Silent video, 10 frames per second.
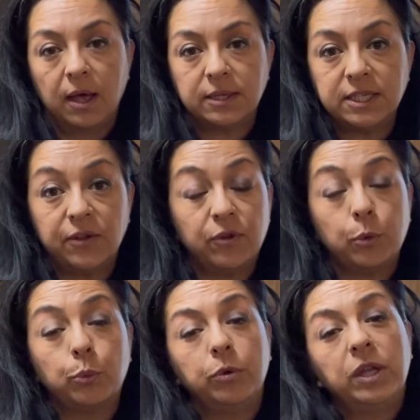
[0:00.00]
to give it a
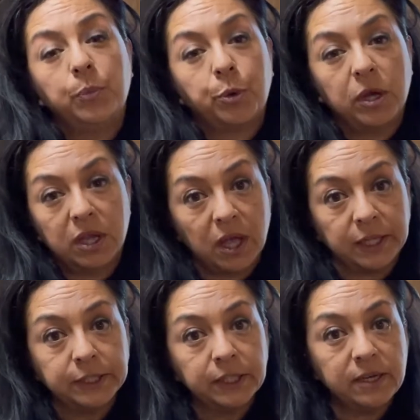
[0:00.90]
really pretty
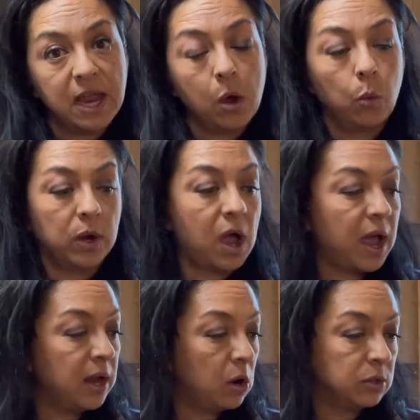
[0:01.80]
color. Now what
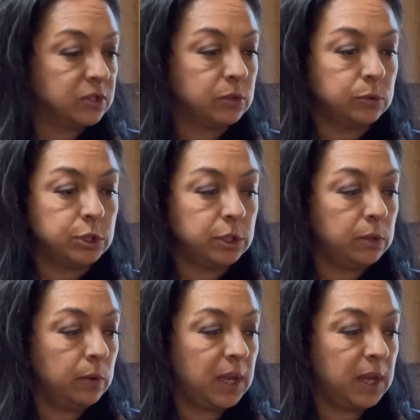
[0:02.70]
I also do